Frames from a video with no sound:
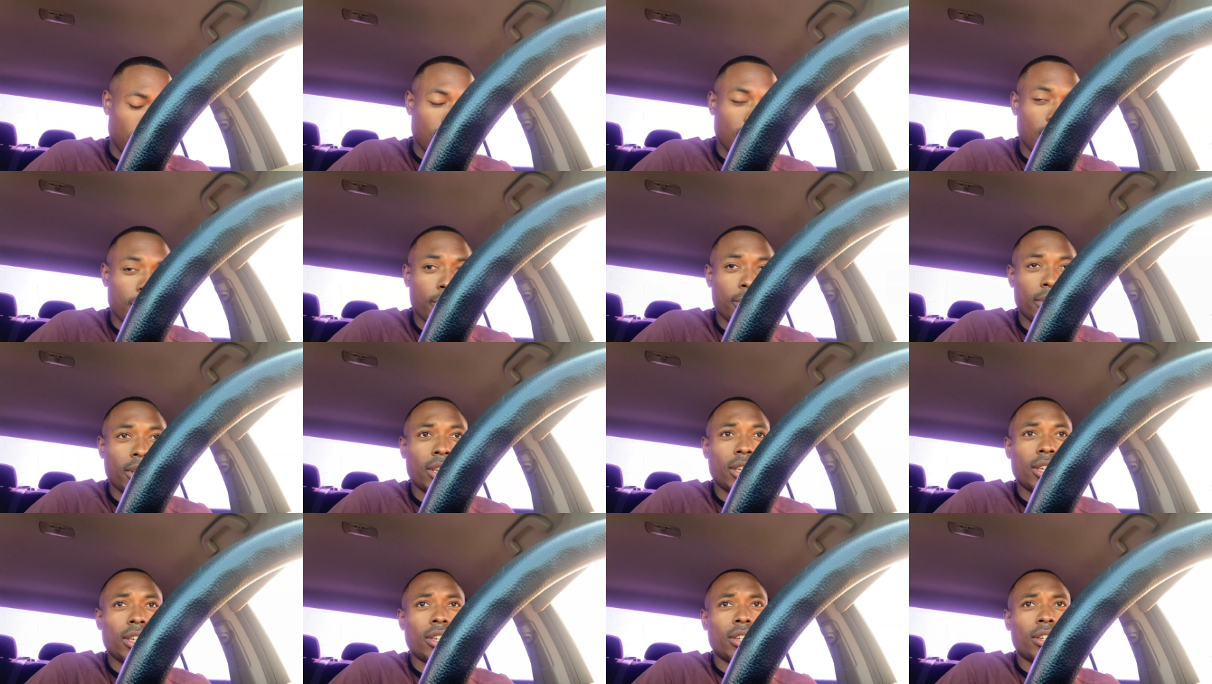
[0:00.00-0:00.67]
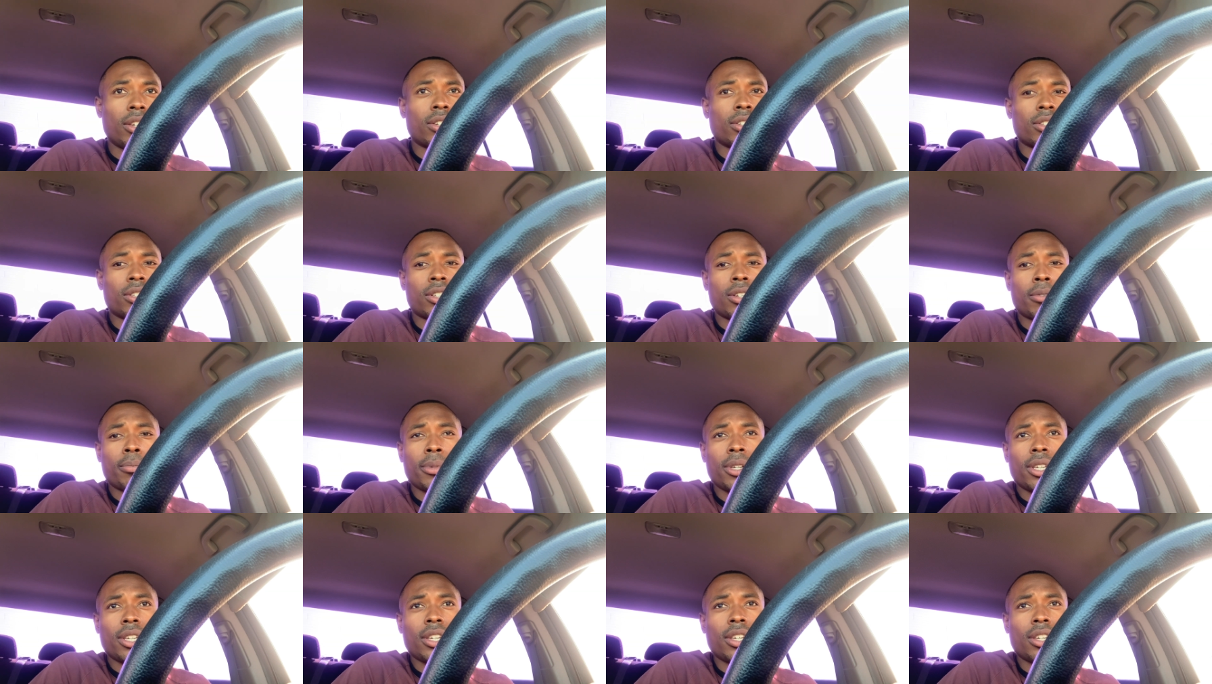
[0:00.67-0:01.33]
I'm gonna eat. Let
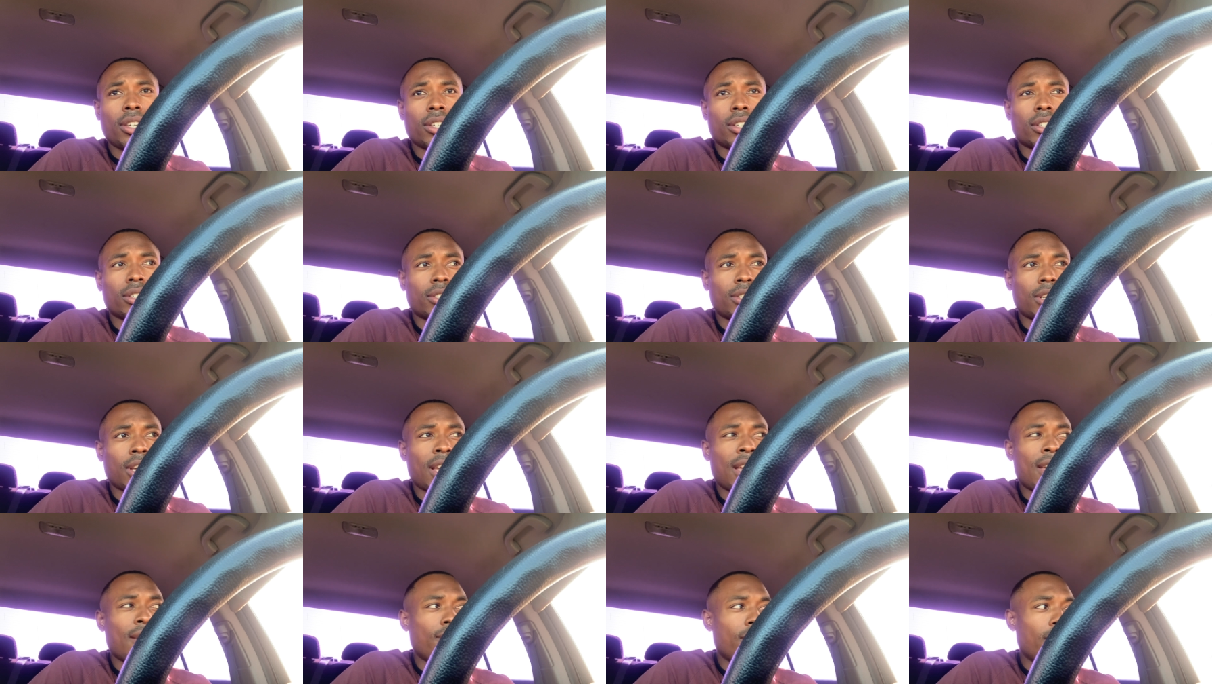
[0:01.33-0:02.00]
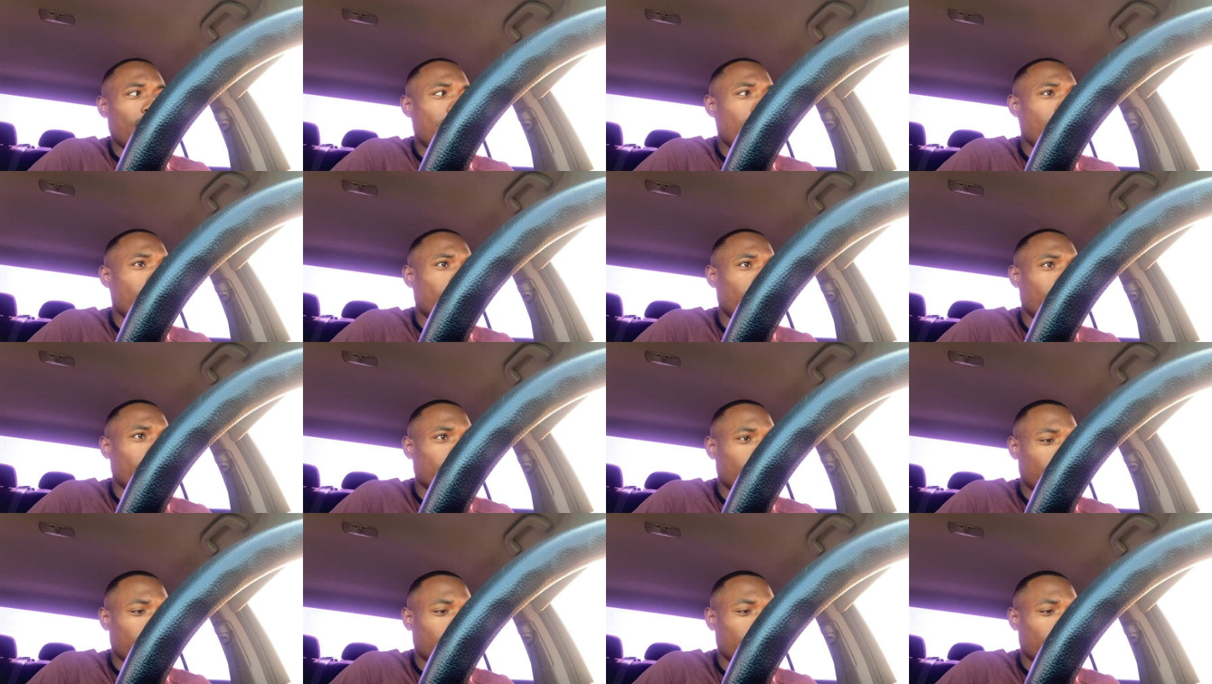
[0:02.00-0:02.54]
me eat because I haven't ate.